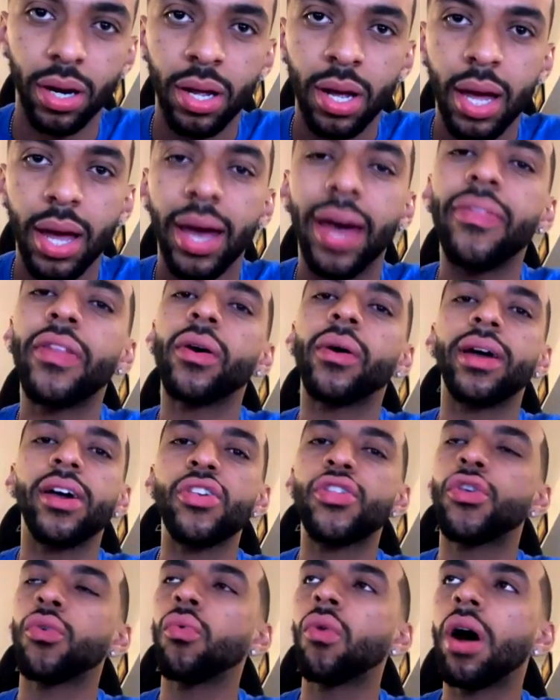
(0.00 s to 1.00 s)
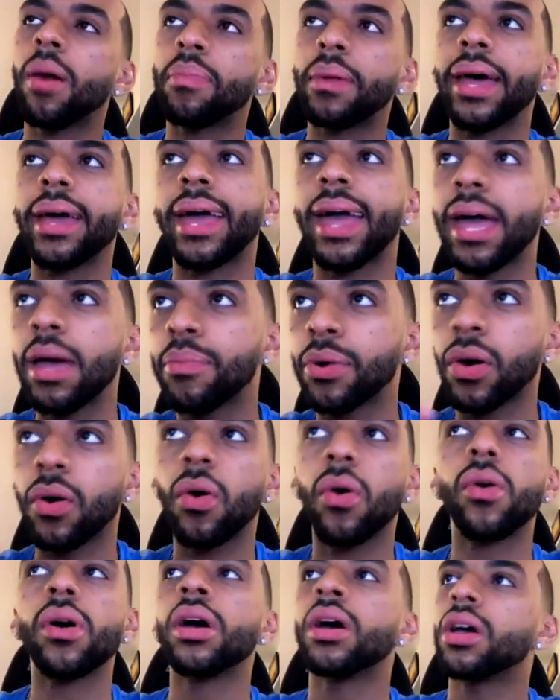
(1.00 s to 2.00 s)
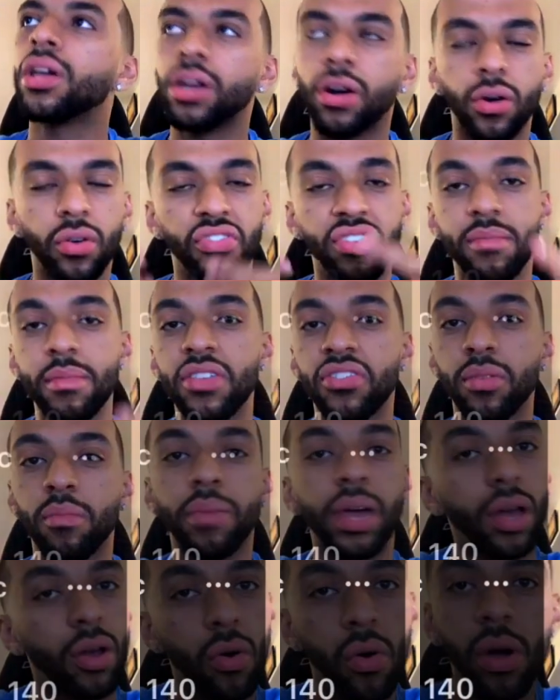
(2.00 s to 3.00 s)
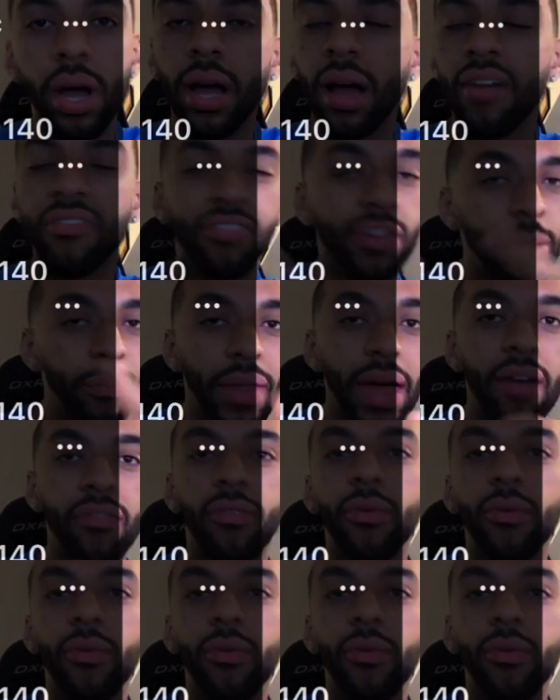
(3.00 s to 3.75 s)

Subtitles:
and they'll hit you up like, hey bro, send me some Bitcoin, I'll flip that for